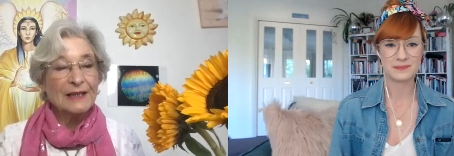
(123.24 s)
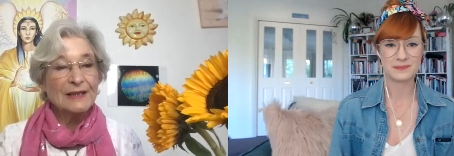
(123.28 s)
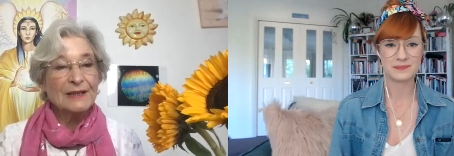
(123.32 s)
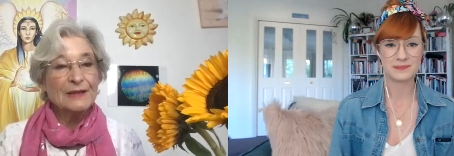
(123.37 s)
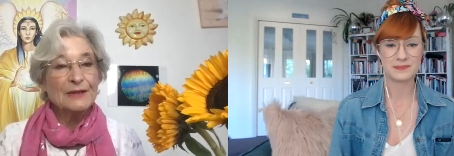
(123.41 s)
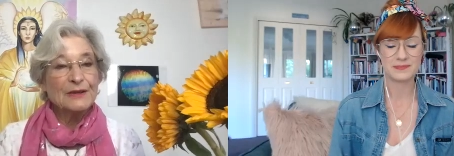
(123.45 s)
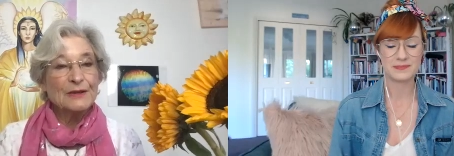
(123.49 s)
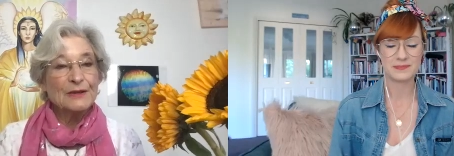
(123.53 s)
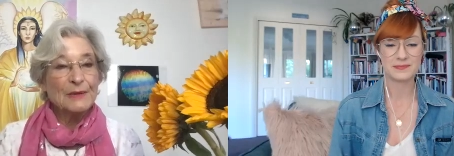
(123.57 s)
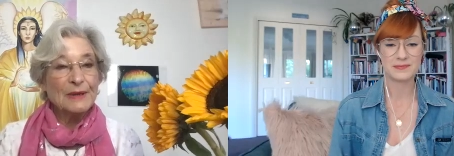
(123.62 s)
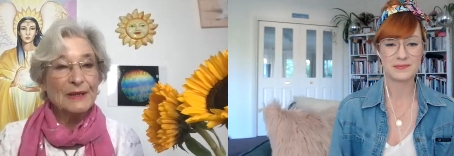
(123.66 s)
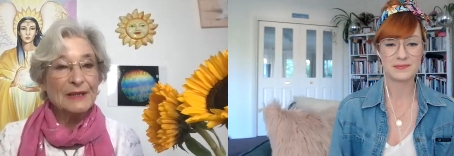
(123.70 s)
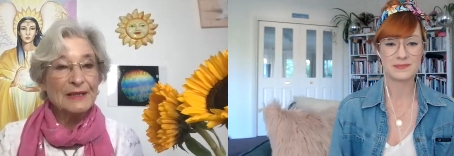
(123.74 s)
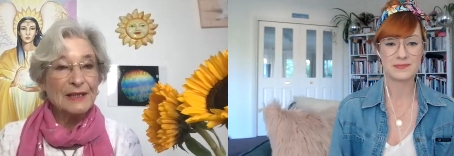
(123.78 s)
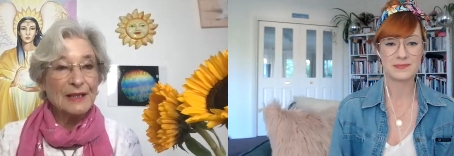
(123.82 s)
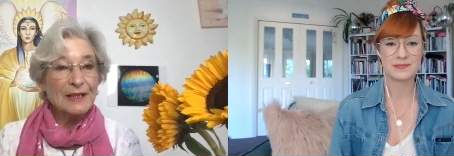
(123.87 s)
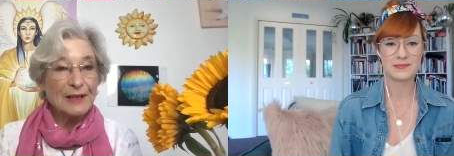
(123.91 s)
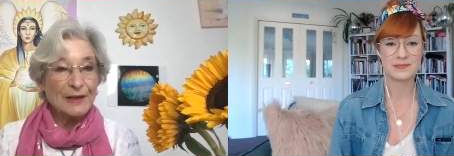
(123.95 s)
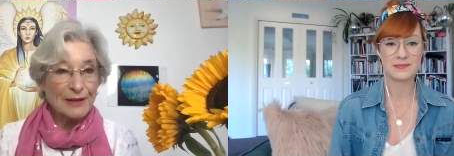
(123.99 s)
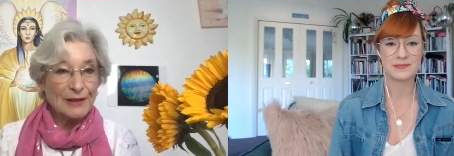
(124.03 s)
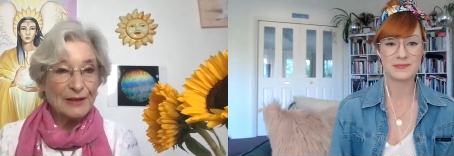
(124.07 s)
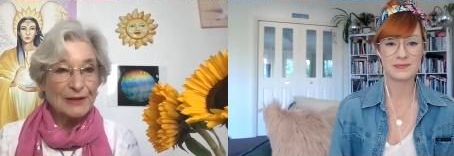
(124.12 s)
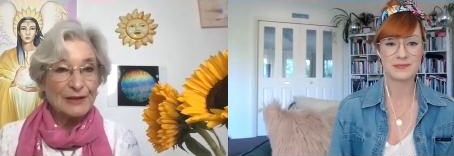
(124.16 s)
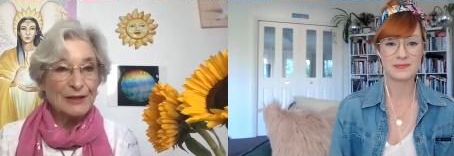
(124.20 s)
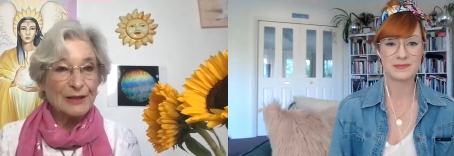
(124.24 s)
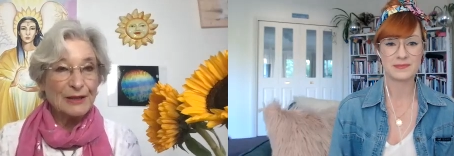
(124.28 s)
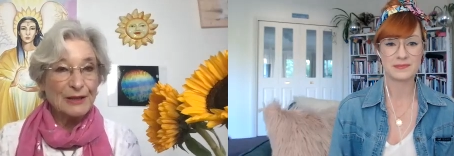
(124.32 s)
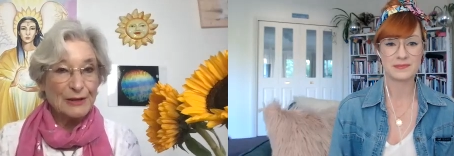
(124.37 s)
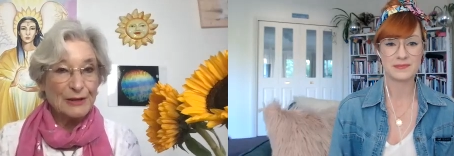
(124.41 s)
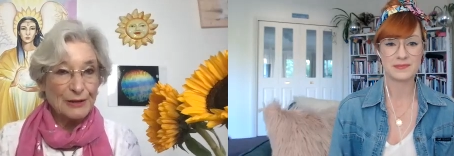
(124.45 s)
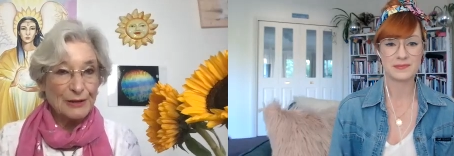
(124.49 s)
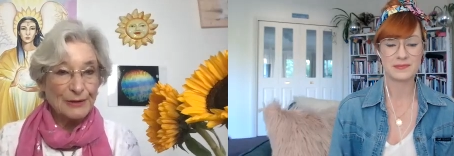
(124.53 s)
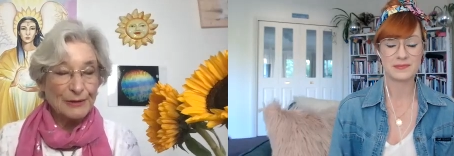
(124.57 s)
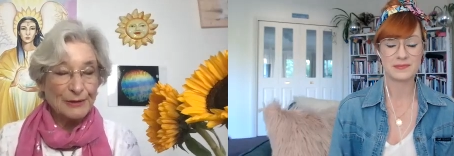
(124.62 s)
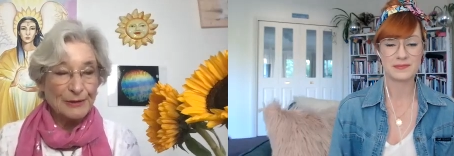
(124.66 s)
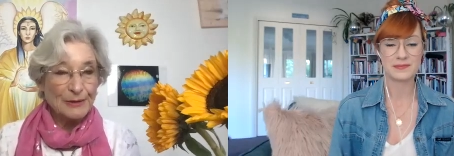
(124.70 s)
Speaker 1: into
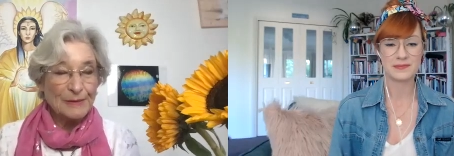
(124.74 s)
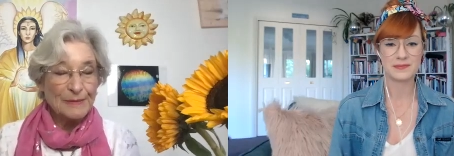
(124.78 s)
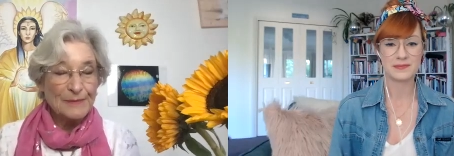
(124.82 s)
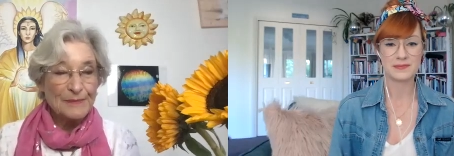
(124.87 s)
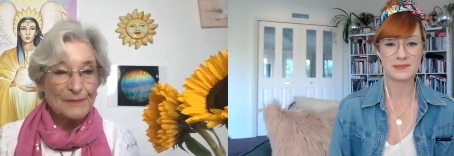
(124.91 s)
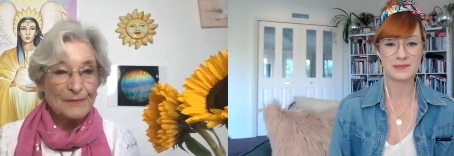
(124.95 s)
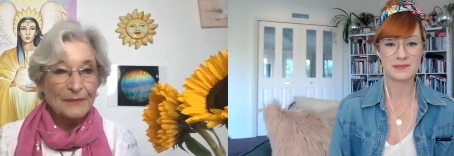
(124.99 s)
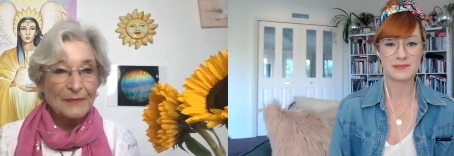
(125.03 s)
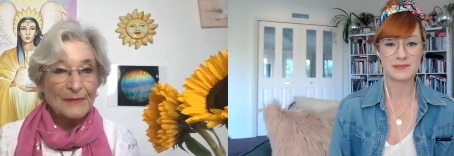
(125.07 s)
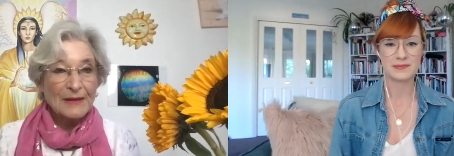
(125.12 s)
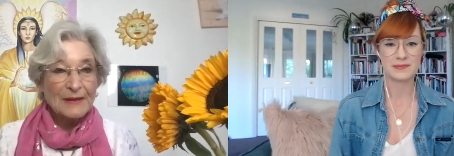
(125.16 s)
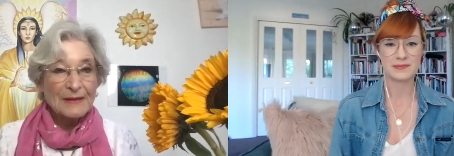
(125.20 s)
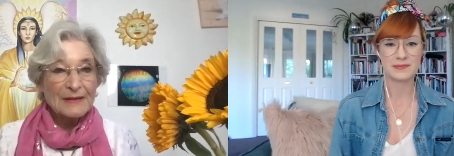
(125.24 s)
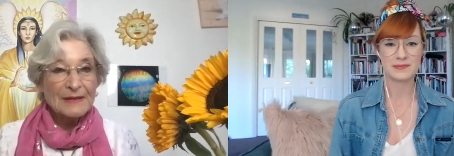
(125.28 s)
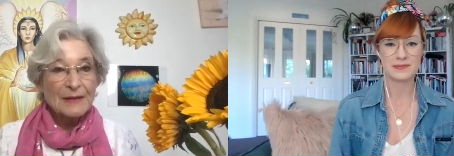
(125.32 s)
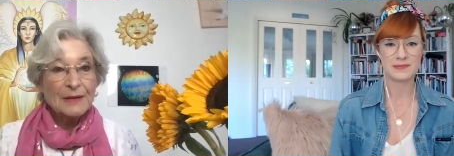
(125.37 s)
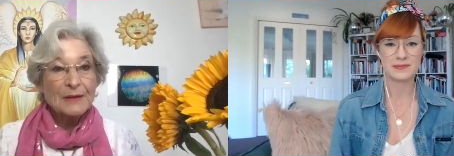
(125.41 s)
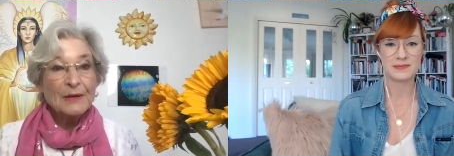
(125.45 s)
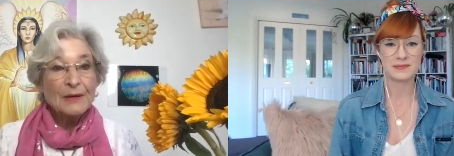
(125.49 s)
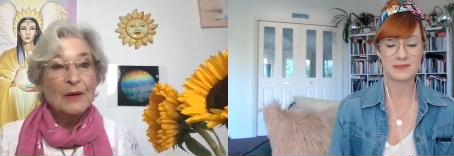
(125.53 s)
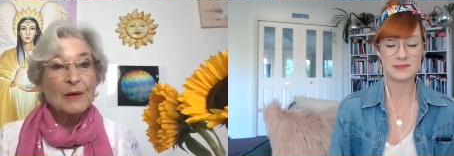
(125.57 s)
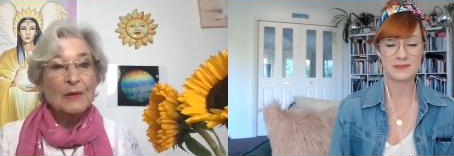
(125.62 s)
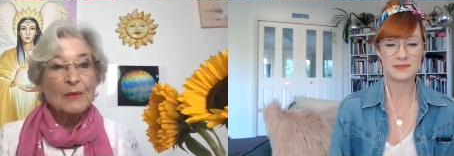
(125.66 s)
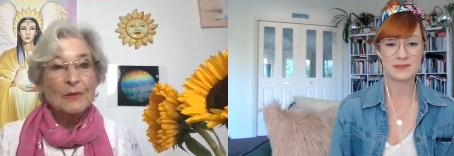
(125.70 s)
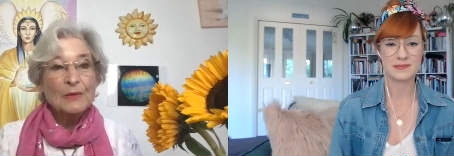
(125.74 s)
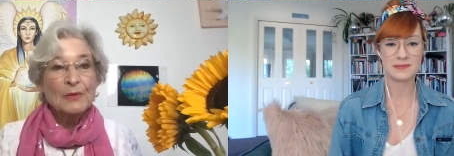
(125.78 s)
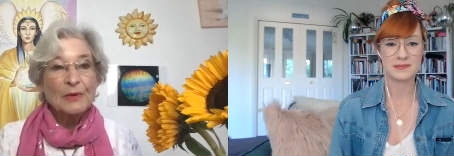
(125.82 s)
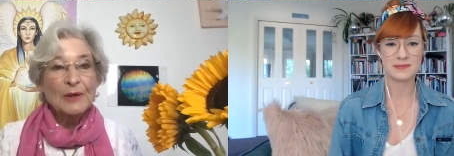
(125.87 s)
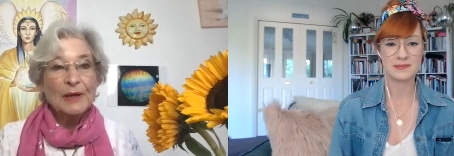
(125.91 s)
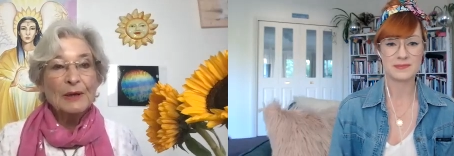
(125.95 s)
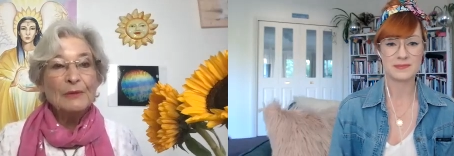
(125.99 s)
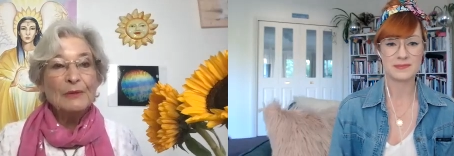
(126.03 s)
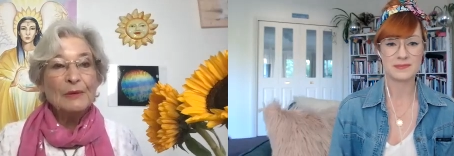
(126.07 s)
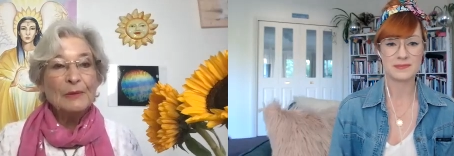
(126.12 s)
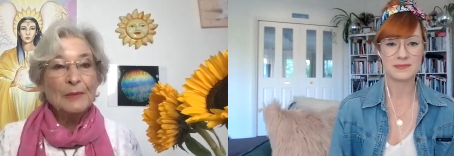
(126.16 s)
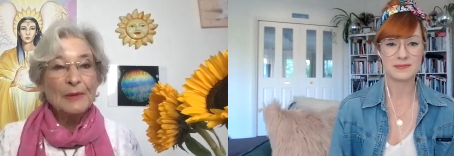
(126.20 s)
2032. So
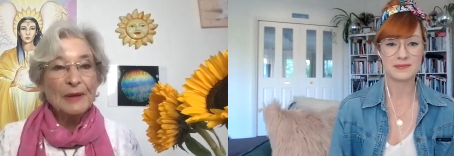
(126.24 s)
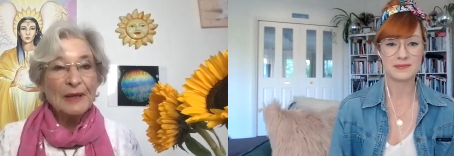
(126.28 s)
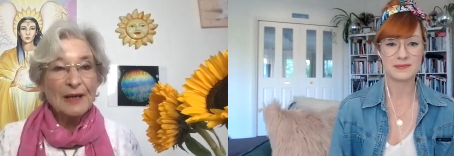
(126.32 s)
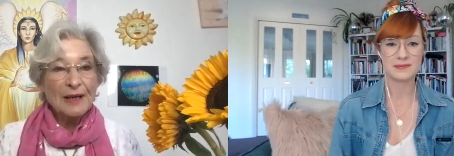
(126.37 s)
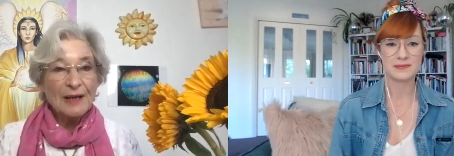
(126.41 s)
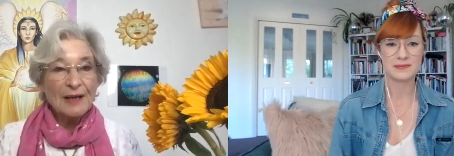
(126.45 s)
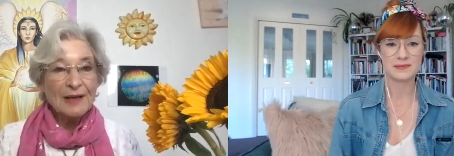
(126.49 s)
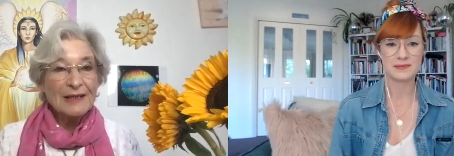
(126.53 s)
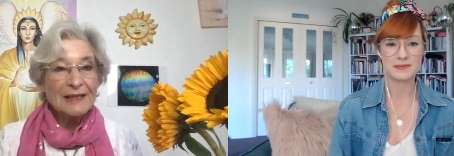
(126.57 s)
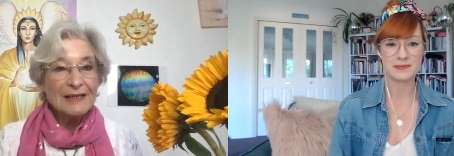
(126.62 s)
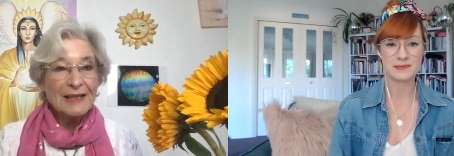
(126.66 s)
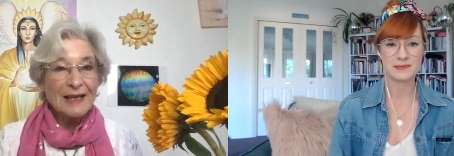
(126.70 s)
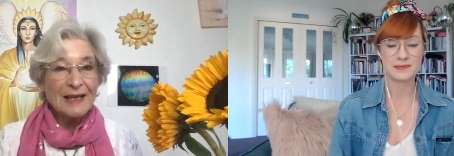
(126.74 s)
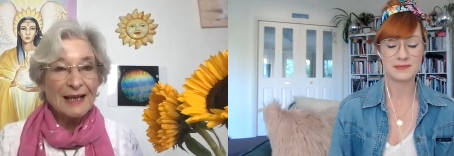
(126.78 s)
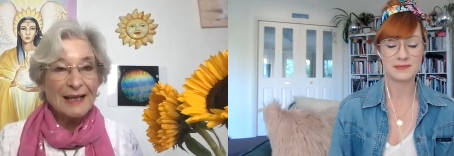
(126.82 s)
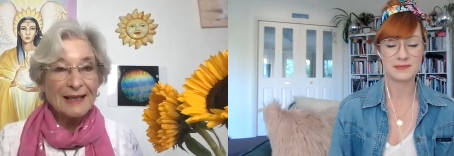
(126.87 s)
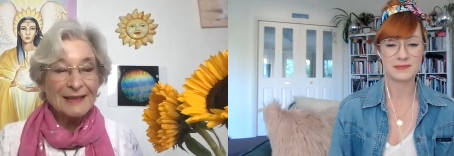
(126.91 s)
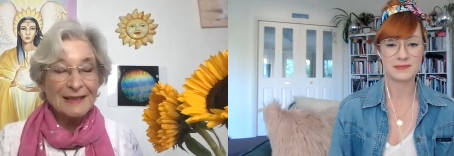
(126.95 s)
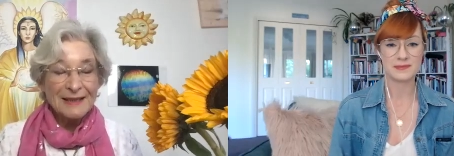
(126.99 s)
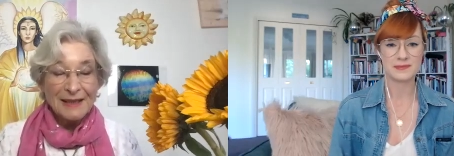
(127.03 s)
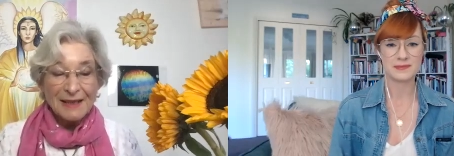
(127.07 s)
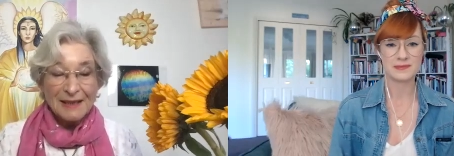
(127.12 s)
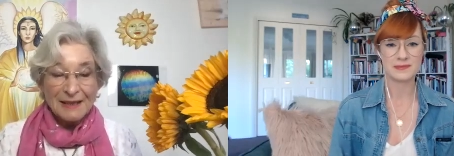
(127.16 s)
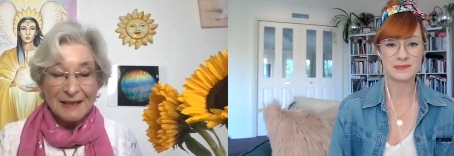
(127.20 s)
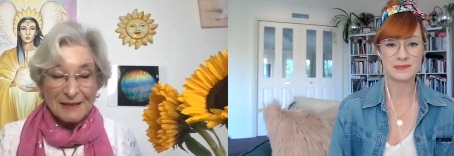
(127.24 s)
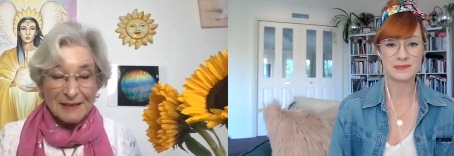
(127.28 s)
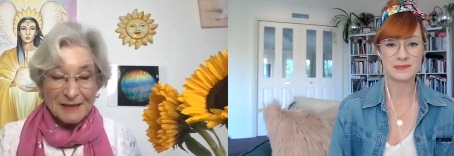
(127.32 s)
we were behindhand.